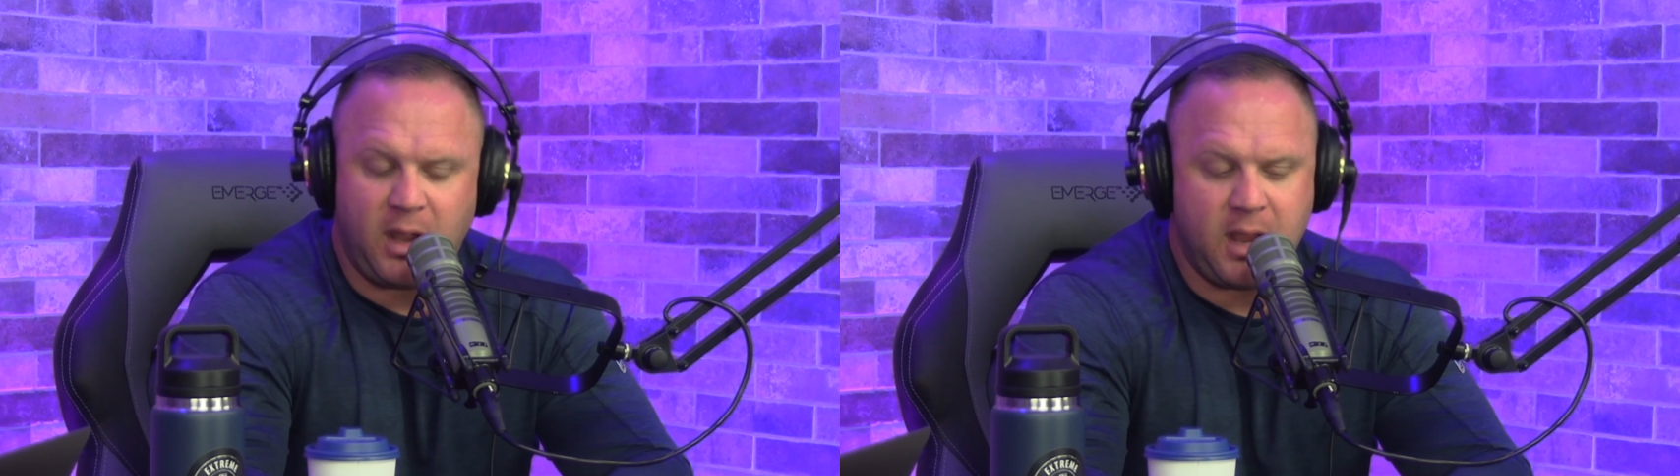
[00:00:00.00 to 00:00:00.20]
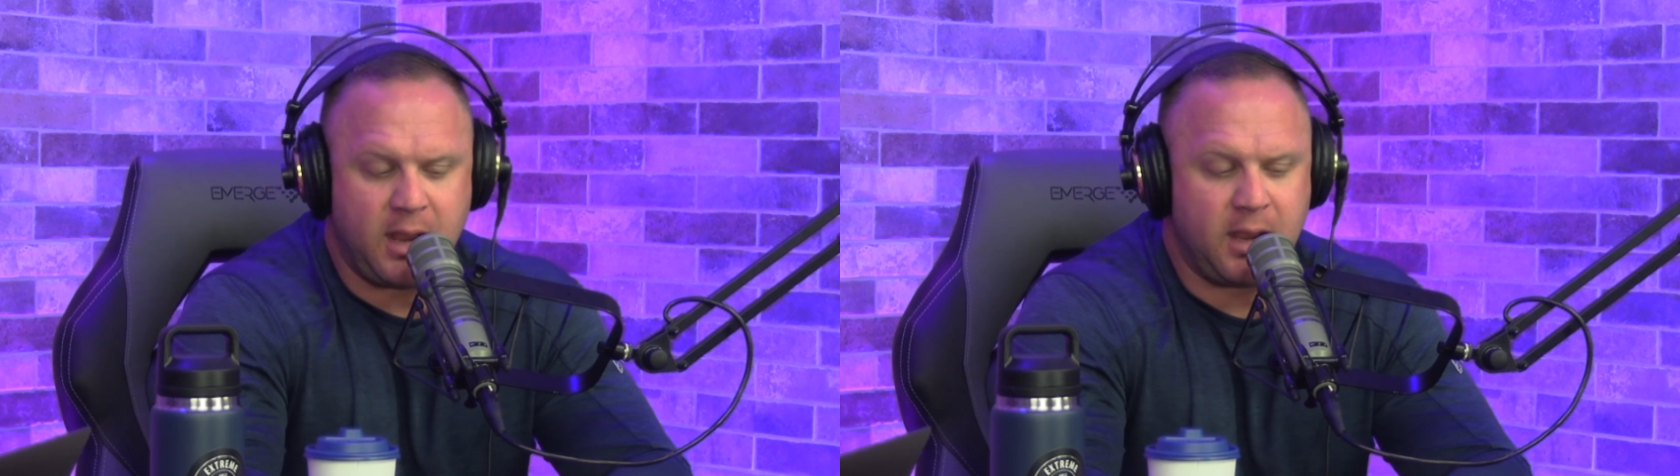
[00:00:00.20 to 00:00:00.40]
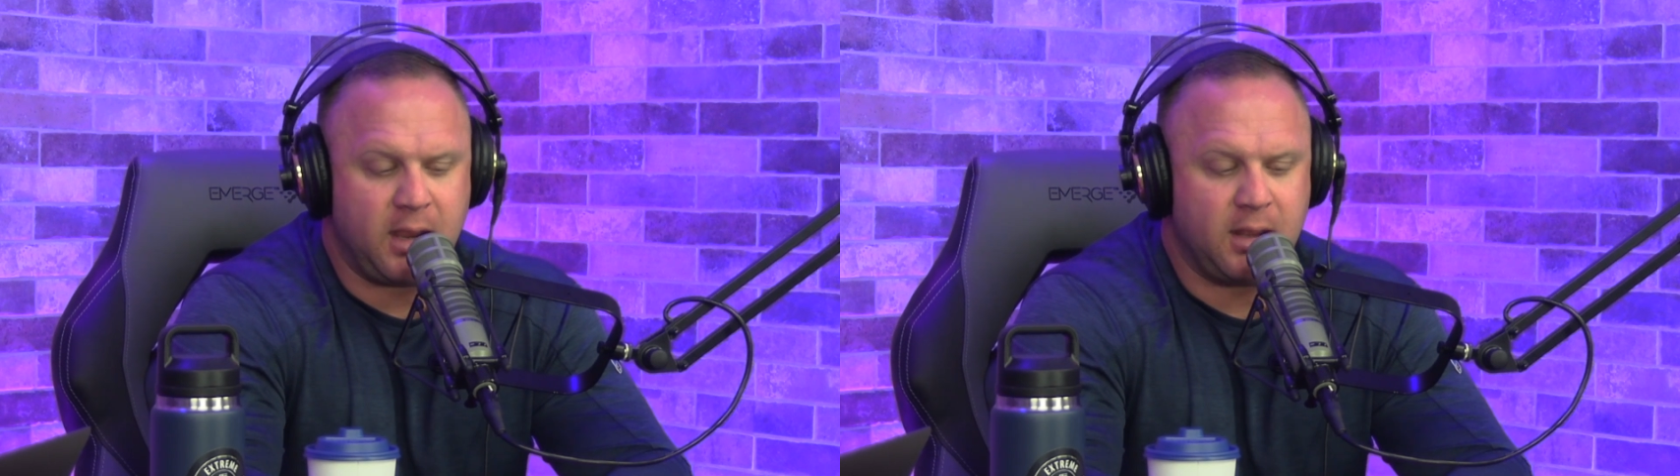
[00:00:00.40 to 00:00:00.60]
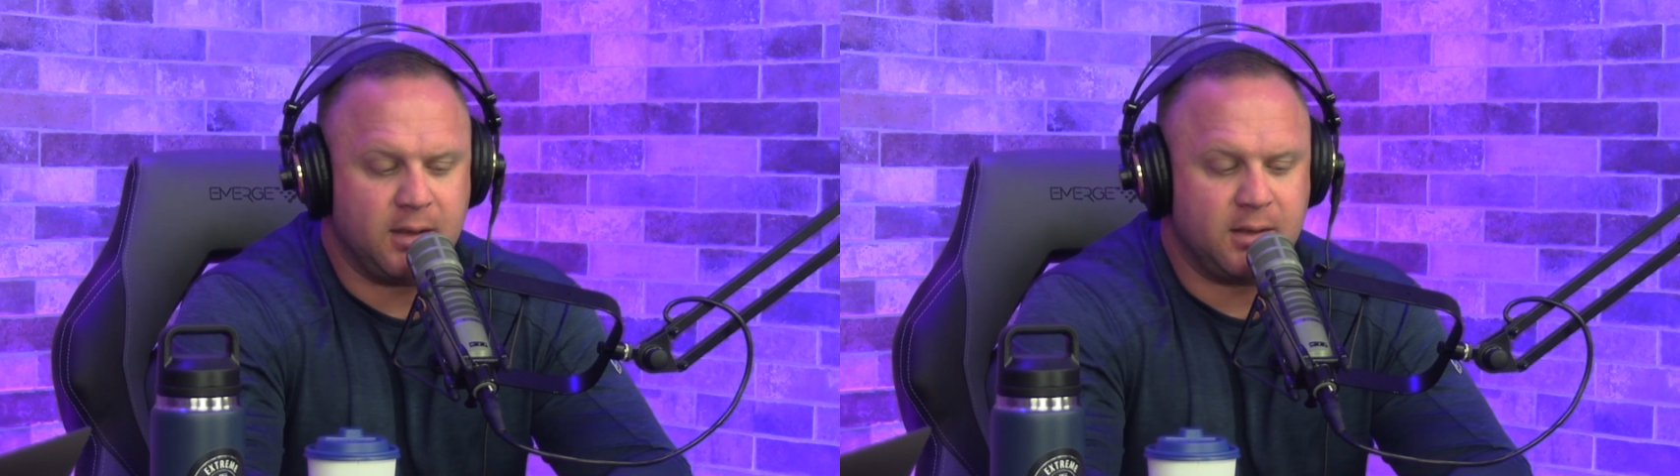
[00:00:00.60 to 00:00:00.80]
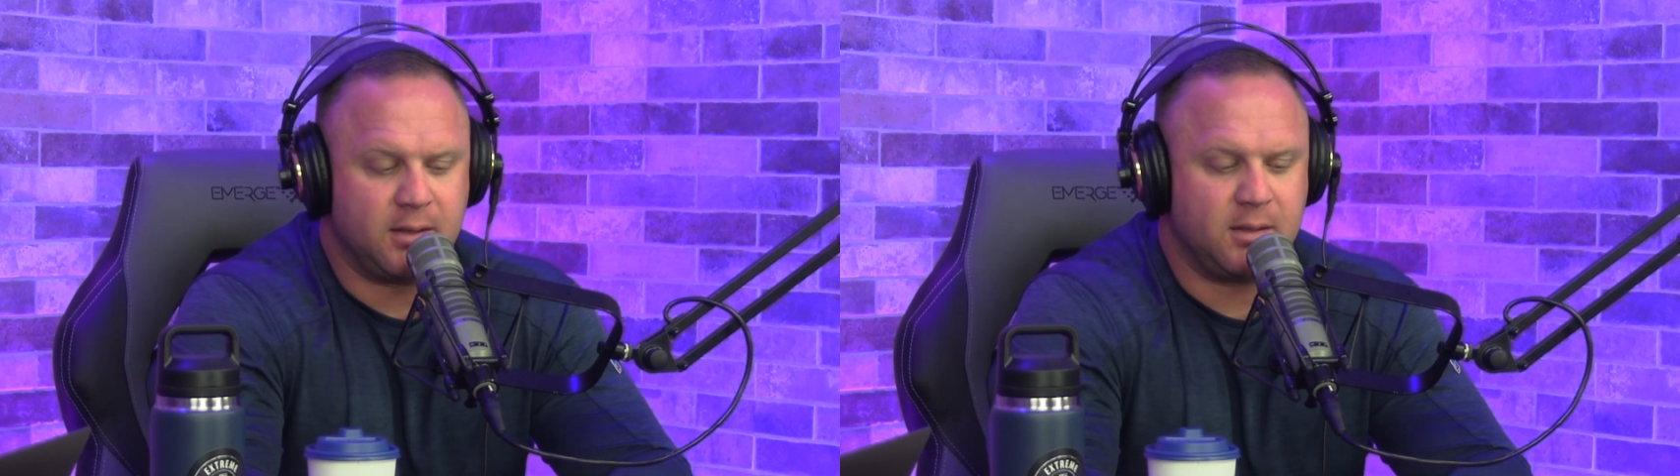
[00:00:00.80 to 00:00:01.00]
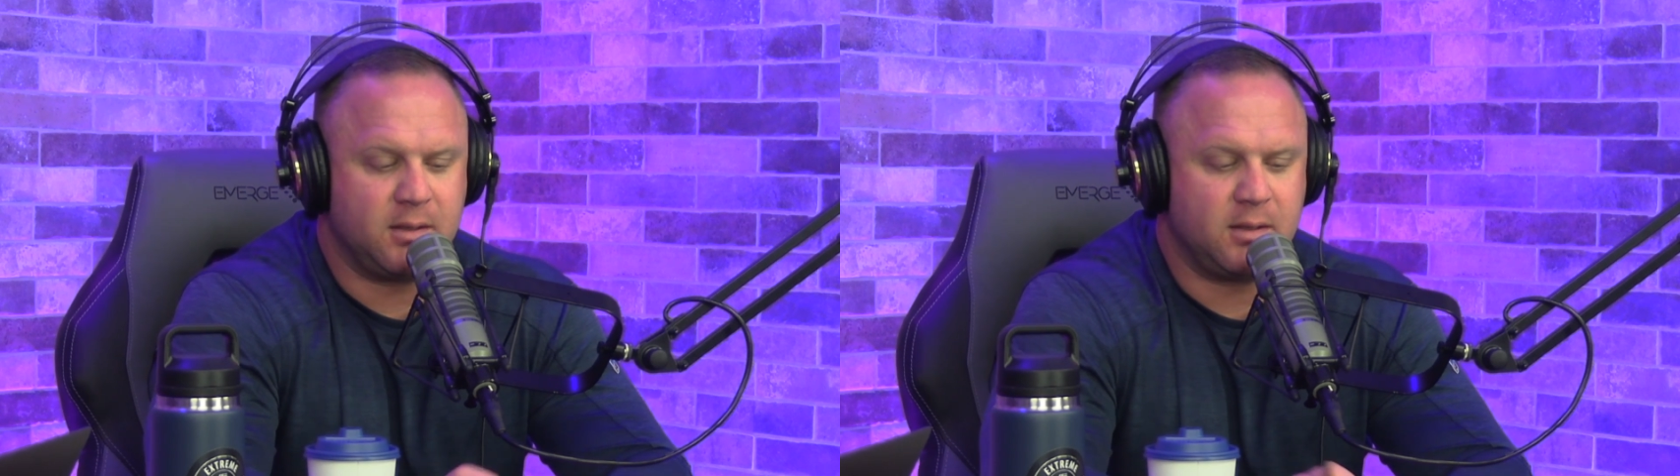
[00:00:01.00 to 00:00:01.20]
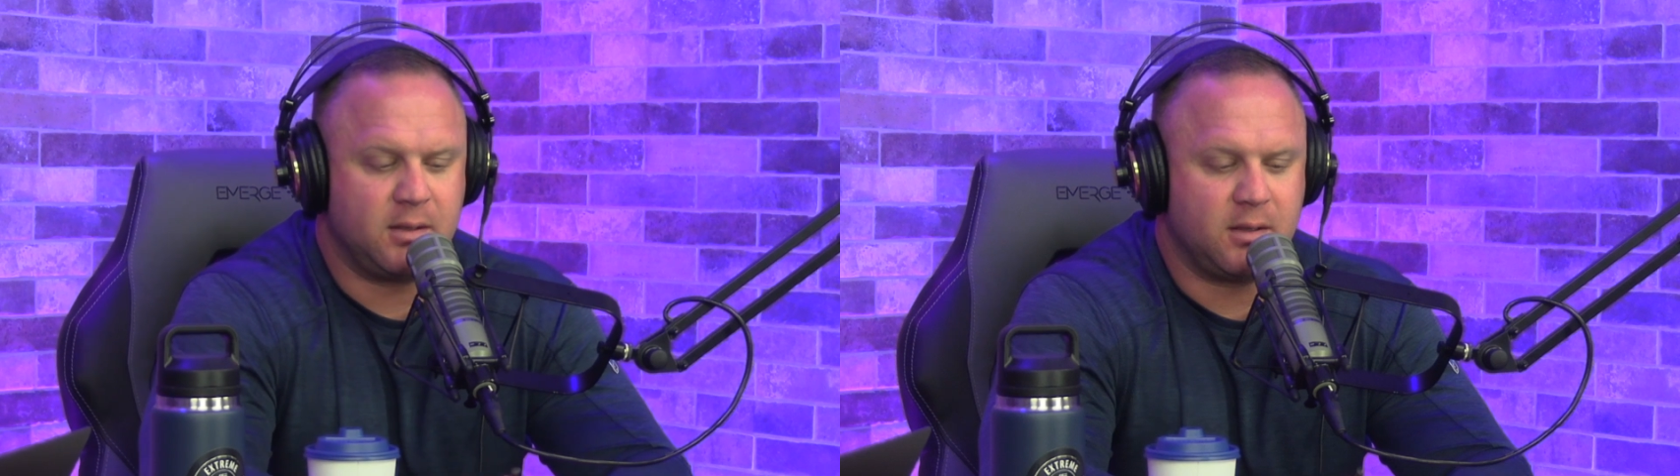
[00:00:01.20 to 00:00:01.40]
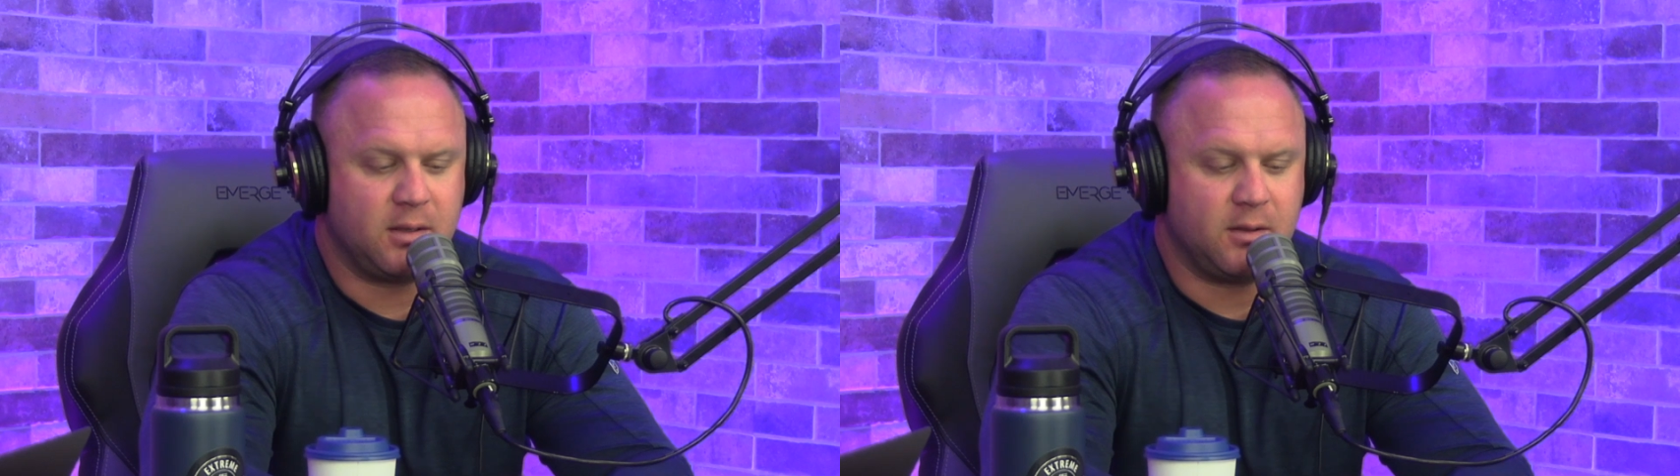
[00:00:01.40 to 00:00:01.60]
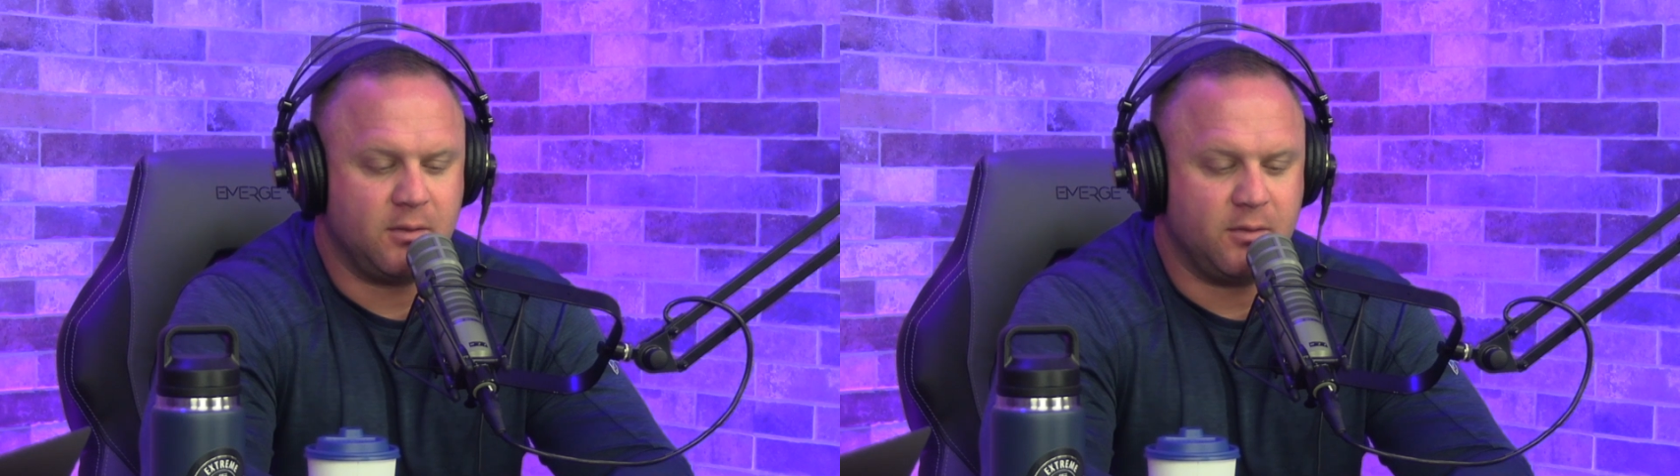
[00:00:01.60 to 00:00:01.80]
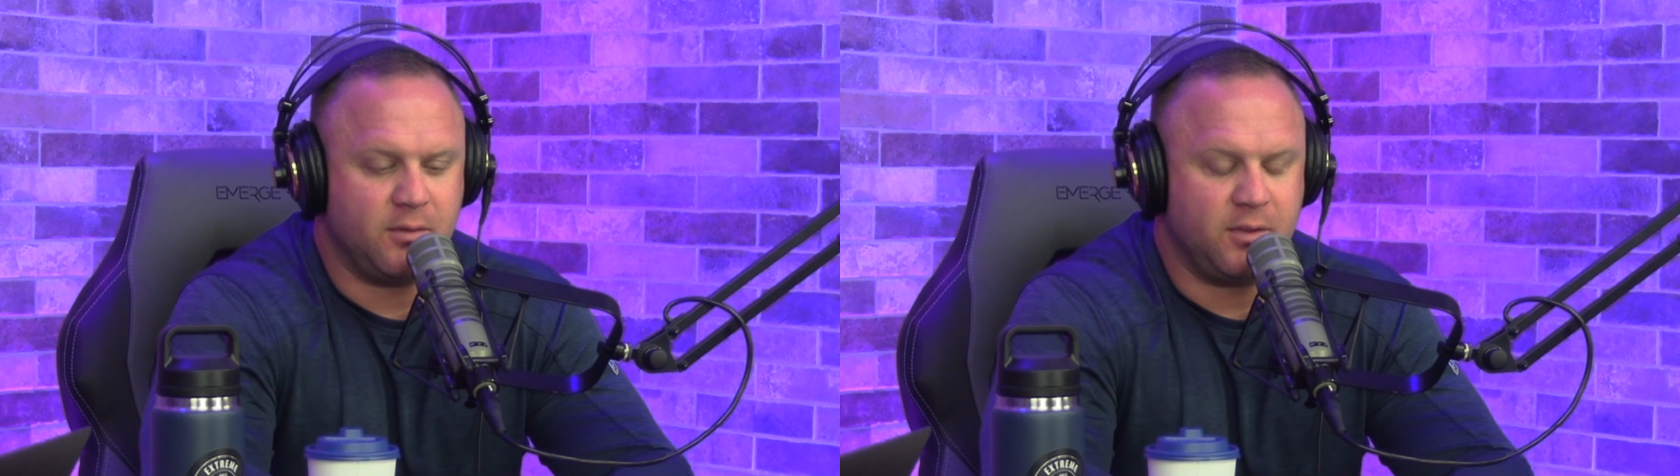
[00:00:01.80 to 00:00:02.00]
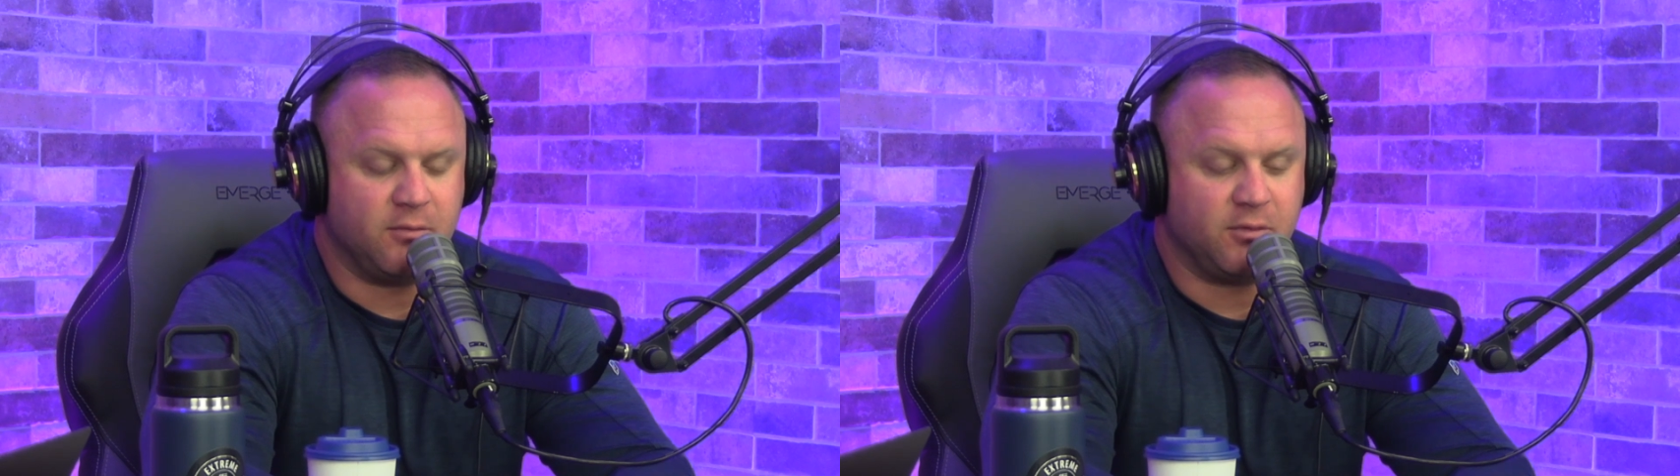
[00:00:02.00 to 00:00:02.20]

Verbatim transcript: And the